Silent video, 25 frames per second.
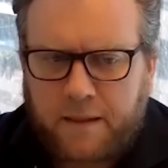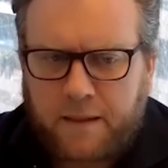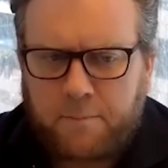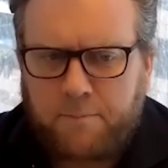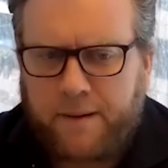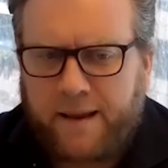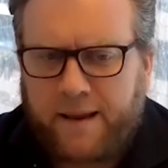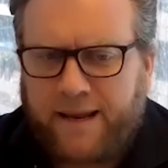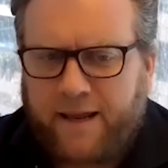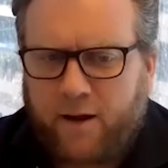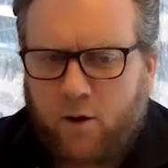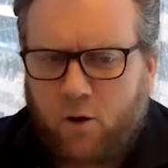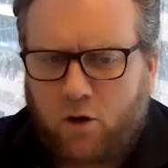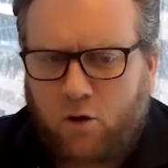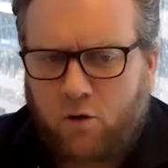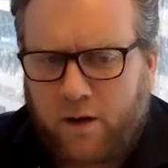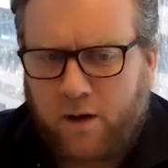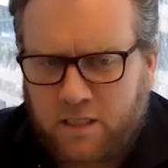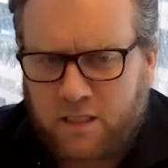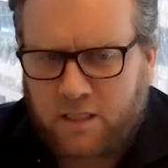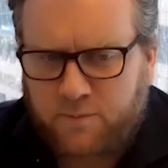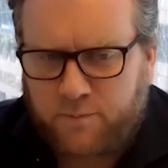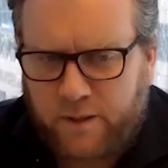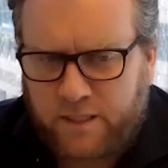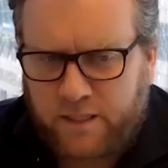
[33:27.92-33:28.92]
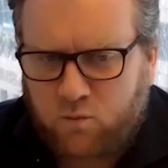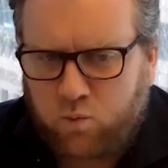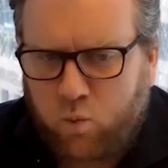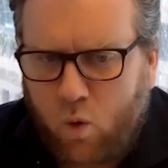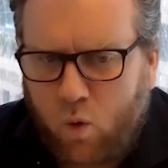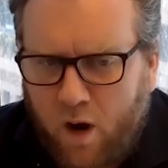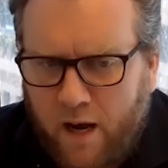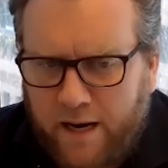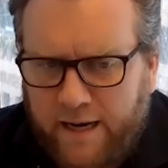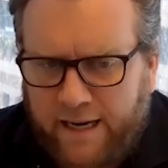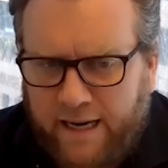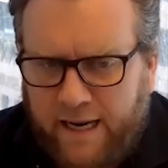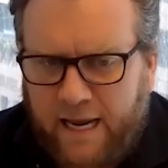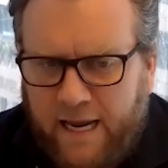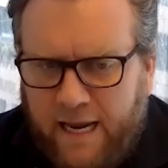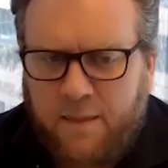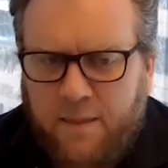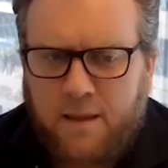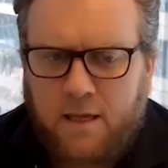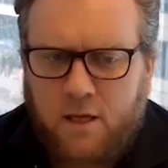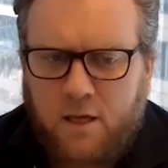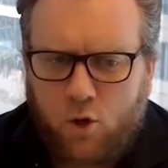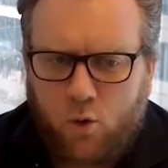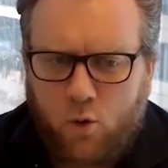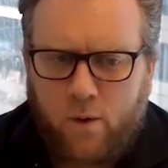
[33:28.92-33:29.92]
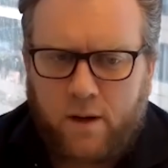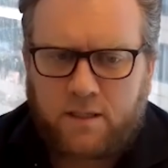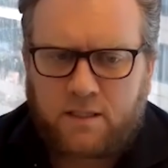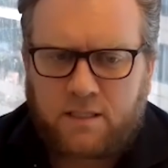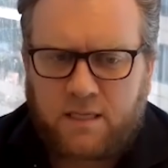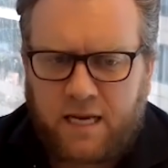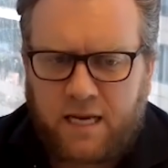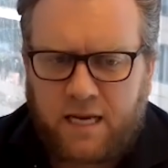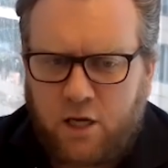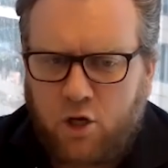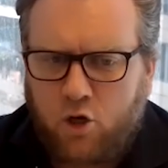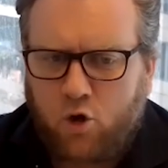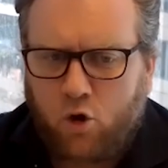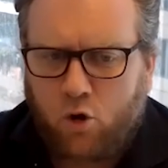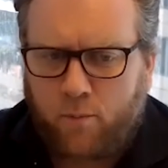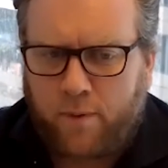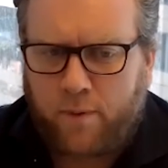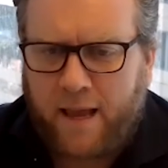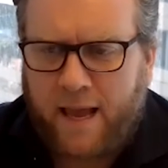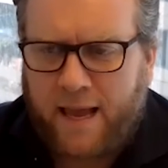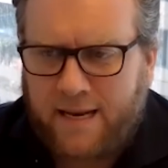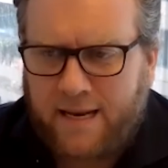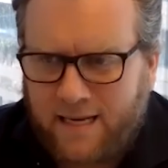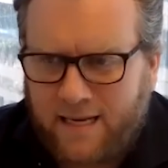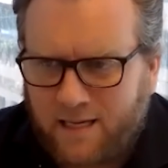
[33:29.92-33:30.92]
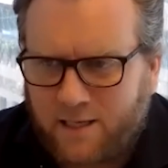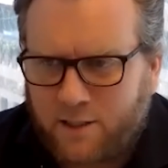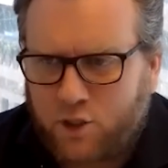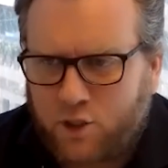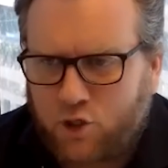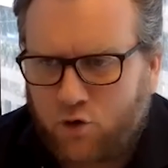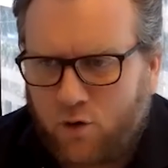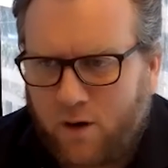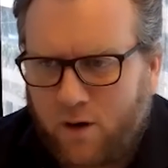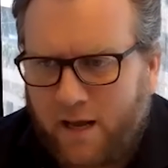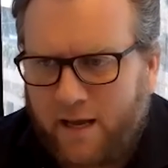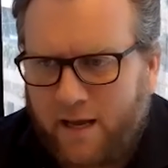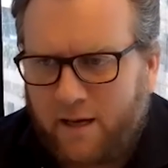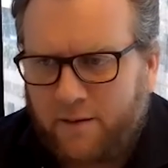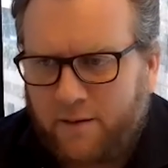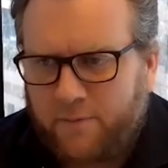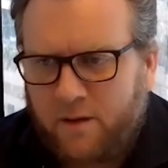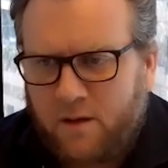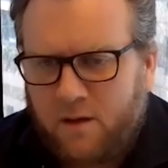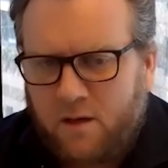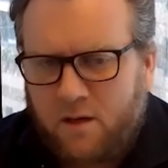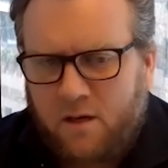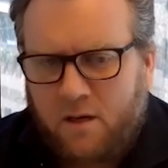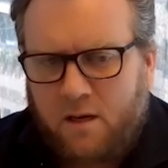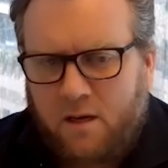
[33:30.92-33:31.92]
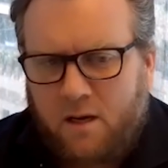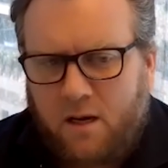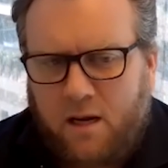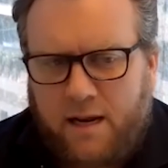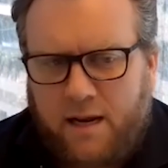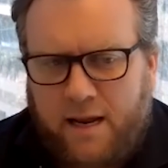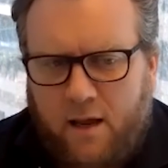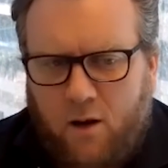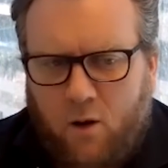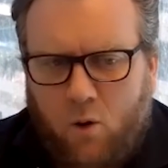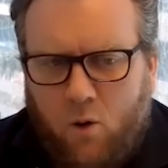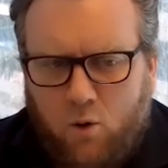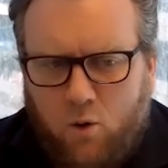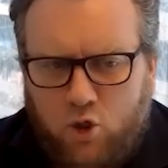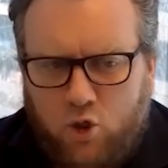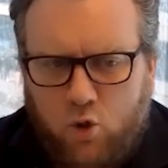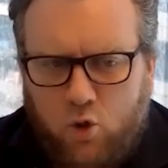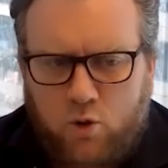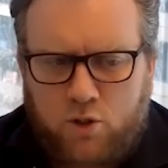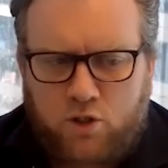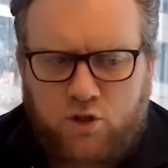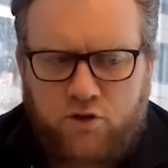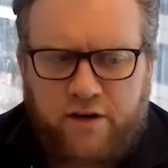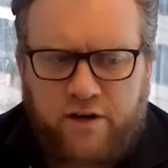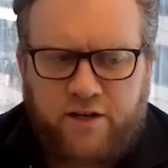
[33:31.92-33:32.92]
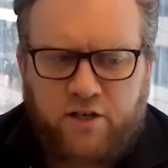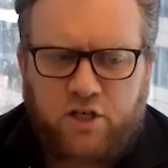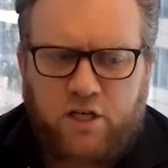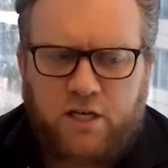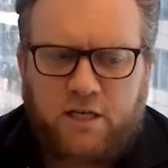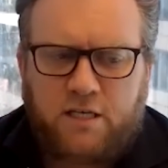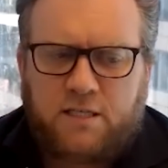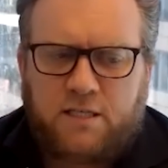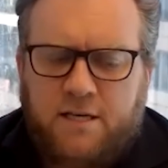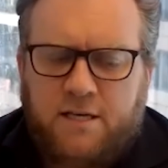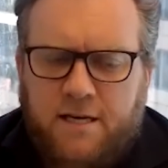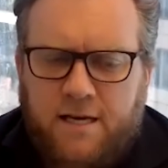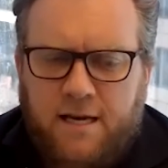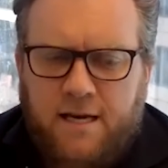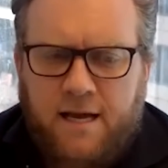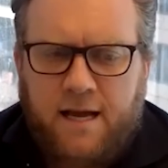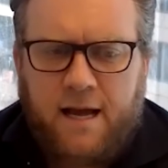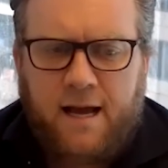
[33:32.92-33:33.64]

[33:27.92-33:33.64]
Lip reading: betting on credit spreads widening in the US, in Europe, and in Australia in our long short strategies,